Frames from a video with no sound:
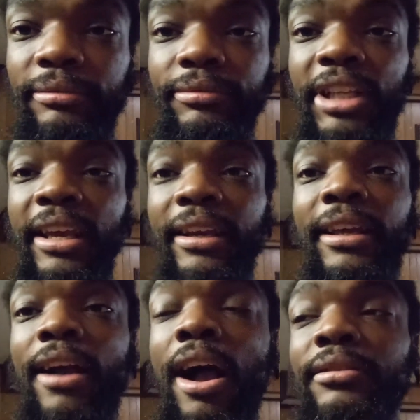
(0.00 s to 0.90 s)
getting in
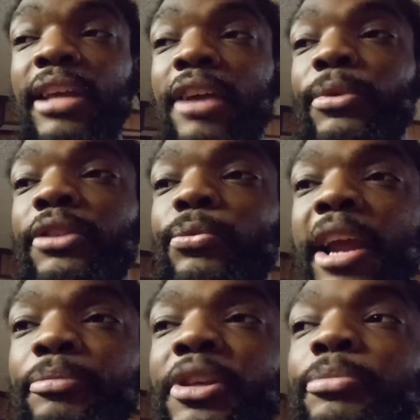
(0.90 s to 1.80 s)
contact with the
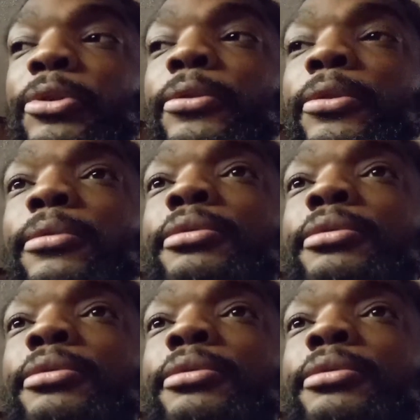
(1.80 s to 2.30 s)
right people,